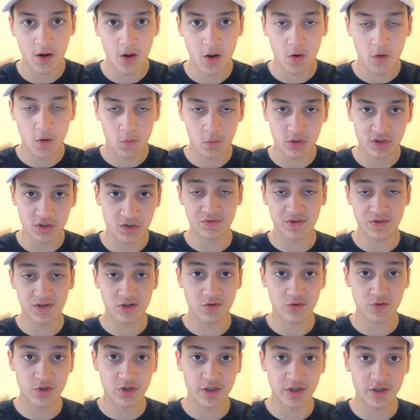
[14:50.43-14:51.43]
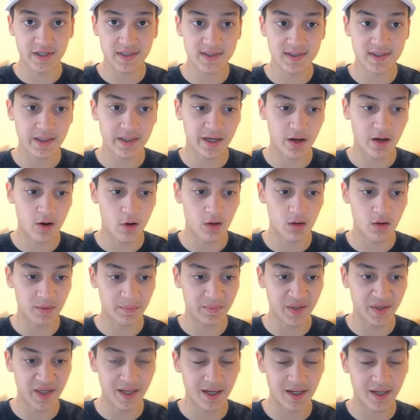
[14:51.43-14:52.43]
was a recruiter instantly calling
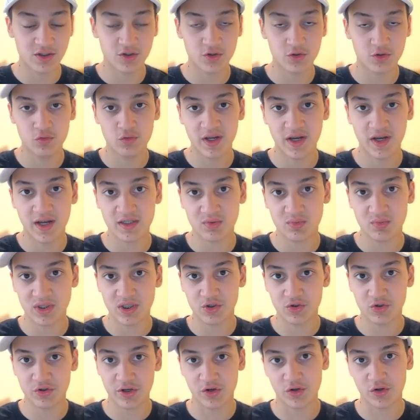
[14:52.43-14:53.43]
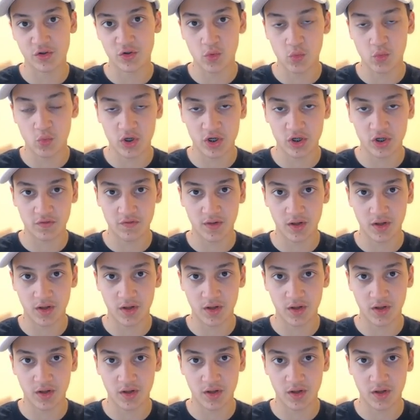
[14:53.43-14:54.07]
me as soon as we triggered the workflow.